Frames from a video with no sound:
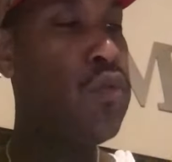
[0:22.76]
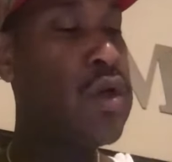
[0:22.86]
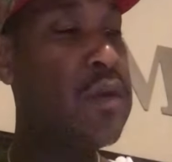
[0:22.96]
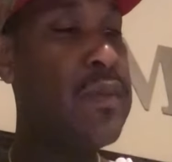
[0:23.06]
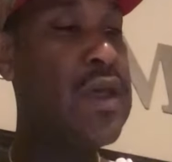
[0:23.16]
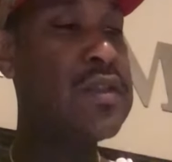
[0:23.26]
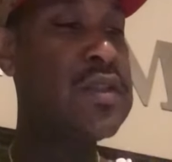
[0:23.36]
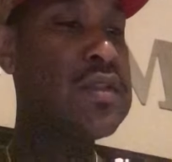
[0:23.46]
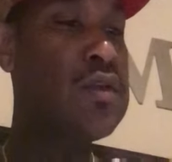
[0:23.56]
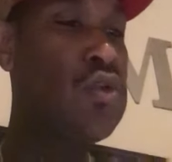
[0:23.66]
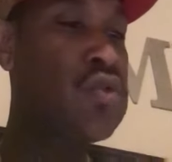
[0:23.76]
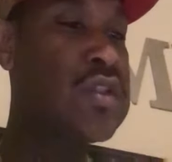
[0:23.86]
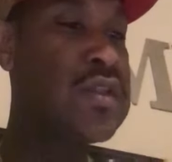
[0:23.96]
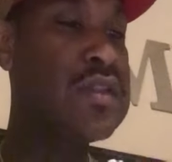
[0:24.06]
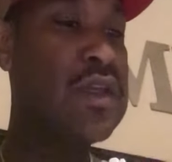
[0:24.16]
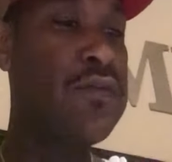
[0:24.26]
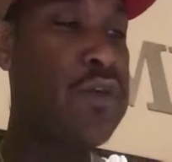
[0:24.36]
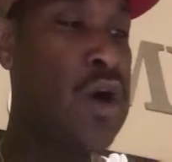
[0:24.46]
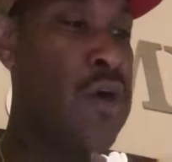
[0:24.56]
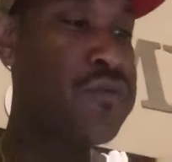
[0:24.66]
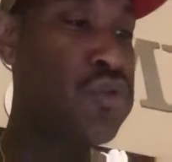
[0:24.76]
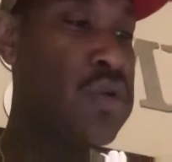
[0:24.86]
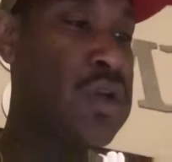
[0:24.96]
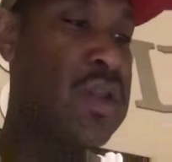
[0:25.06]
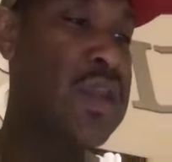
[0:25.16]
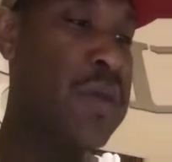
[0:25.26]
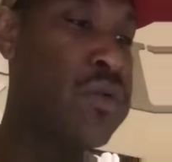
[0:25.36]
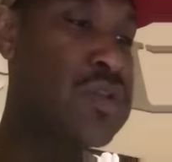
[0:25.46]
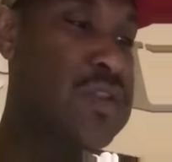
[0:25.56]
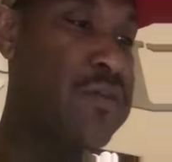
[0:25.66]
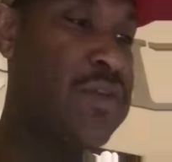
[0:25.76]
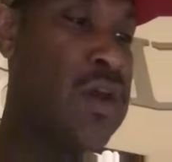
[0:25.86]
where demands and solutions evolve through the collaborative